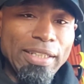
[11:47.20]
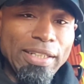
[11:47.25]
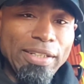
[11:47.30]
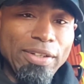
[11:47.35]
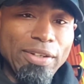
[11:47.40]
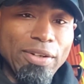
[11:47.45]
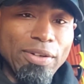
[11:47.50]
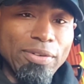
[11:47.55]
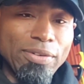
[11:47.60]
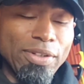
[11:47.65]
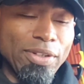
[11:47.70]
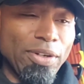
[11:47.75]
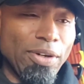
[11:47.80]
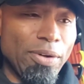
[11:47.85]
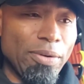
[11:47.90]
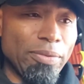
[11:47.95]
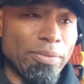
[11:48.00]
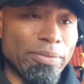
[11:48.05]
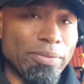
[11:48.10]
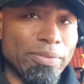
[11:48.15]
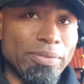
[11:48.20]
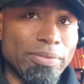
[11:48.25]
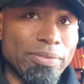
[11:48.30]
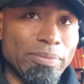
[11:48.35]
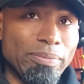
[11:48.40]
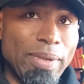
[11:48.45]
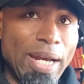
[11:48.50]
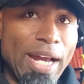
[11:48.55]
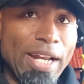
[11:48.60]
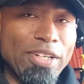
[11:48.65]
The load
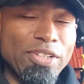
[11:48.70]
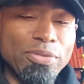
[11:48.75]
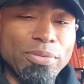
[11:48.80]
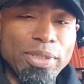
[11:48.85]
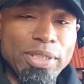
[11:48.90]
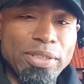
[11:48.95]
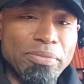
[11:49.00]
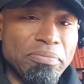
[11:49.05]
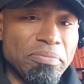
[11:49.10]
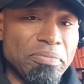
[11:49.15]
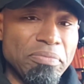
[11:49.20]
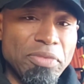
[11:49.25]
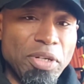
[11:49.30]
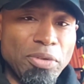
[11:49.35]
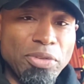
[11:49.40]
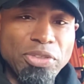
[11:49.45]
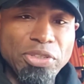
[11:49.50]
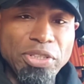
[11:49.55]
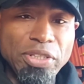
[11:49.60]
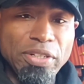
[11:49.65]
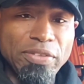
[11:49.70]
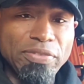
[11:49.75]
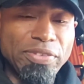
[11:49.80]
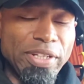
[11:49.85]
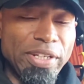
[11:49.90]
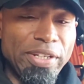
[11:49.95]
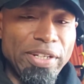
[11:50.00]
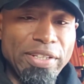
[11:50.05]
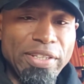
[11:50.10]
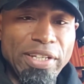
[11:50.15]
managed with no
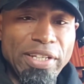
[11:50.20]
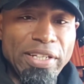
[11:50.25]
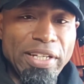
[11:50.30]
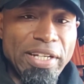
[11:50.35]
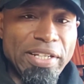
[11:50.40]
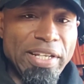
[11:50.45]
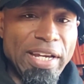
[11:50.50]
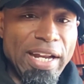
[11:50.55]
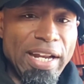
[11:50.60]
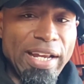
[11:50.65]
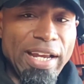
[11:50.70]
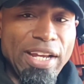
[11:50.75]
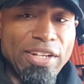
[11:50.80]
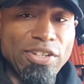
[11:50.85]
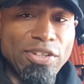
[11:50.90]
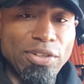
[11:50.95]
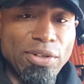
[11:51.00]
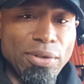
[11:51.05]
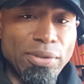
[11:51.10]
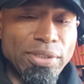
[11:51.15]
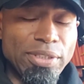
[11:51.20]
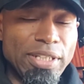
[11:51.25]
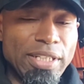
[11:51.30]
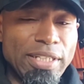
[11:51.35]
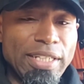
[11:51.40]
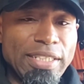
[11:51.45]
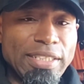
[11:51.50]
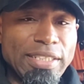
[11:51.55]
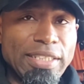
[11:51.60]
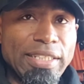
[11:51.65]
shift, anything like that. I got the load to the
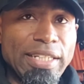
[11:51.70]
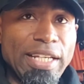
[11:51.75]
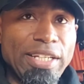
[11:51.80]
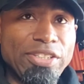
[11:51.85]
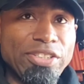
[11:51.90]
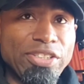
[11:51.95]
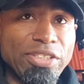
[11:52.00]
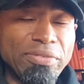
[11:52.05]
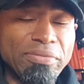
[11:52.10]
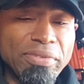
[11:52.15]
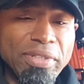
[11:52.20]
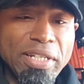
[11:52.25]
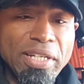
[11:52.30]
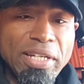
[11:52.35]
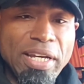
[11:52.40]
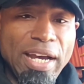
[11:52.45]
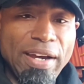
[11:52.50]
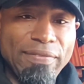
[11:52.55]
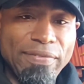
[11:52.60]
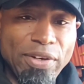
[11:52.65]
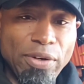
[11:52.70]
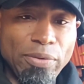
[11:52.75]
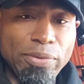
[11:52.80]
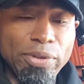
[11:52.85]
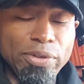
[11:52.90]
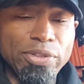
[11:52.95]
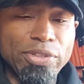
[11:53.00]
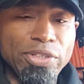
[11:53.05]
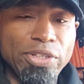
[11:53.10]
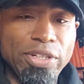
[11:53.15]
destination. I felt
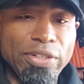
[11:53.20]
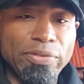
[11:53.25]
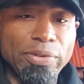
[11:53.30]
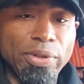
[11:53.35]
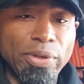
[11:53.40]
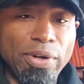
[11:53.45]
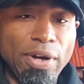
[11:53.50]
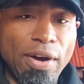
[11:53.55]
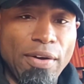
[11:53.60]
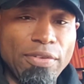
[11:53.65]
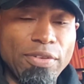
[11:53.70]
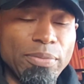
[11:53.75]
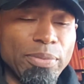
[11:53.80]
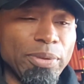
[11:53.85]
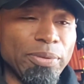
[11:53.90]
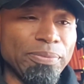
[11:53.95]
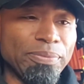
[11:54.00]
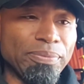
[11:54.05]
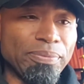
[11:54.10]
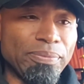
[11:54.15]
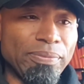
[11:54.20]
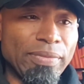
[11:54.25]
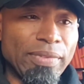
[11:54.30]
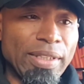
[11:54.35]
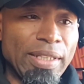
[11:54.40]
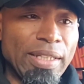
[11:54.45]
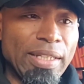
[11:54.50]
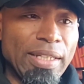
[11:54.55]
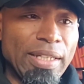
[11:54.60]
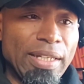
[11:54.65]
real good, real comfortable.
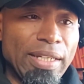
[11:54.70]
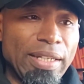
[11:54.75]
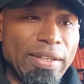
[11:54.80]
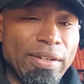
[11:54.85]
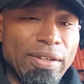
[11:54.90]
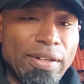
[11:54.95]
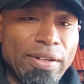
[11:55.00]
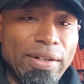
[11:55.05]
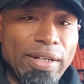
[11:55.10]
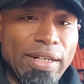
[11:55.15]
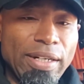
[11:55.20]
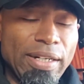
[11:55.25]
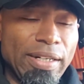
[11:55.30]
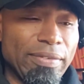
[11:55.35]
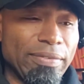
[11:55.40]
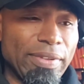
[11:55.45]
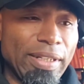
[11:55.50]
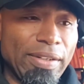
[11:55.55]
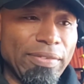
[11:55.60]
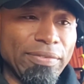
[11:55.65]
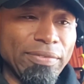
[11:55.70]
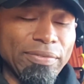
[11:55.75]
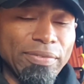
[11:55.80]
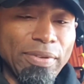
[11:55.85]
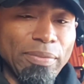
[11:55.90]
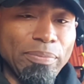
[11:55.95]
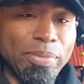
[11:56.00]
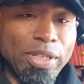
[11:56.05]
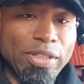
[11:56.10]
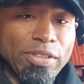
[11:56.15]
I
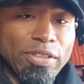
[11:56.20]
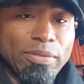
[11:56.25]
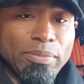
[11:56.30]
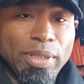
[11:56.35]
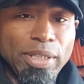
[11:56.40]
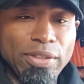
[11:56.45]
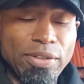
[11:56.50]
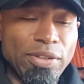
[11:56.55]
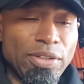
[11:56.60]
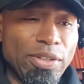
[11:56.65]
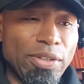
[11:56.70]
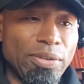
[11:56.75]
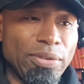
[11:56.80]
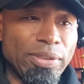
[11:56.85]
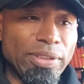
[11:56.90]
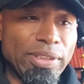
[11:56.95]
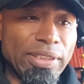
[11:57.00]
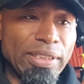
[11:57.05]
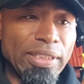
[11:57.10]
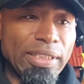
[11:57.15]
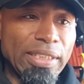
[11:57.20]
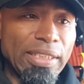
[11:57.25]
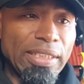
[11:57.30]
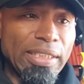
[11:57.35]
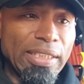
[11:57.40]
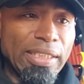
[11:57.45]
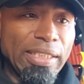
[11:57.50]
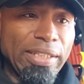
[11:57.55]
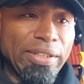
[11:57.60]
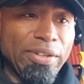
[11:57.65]
picked up some other loads.
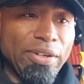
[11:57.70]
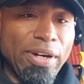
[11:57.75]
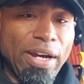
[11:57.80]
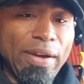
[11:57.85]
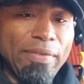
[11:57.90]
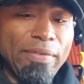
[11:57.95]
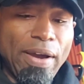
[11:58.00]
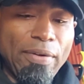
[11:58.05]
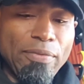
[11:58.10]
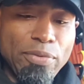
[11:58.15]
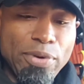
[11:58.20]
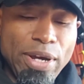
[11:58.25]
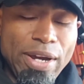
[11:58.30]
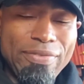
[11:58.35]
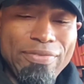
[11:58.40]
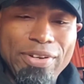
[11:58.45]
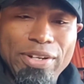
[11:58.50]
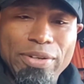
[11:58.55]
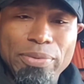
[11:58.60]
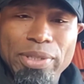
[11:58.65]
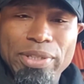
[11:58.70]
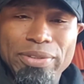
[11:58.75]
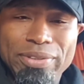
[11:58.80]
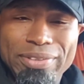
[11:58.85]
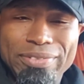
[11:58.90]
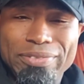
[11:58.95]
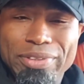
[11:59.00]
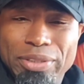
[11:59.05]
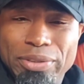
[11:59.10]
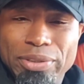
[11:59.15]
I feel really
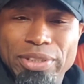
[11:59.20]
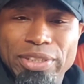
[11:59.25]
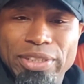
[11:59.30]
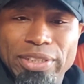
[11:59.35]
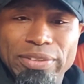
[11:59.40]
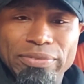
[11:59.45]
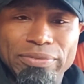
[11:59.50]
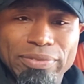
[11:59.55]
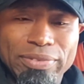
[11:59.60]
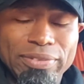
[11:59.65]
real good.